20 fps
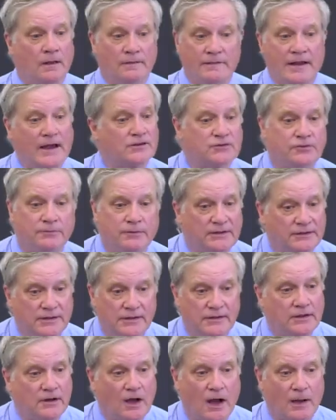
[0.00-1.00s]
That's
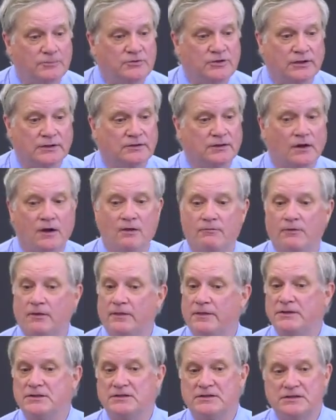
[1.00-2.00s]
really the object
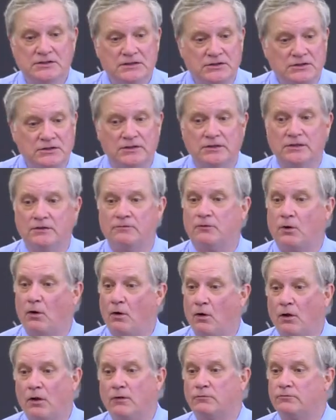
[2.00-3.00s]
of the teaching of
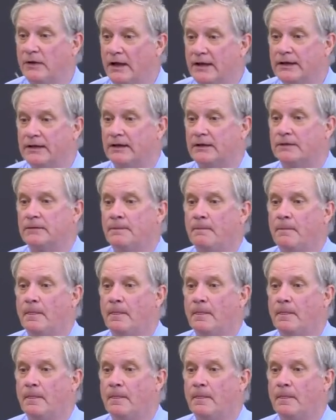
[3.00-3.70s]
all writing.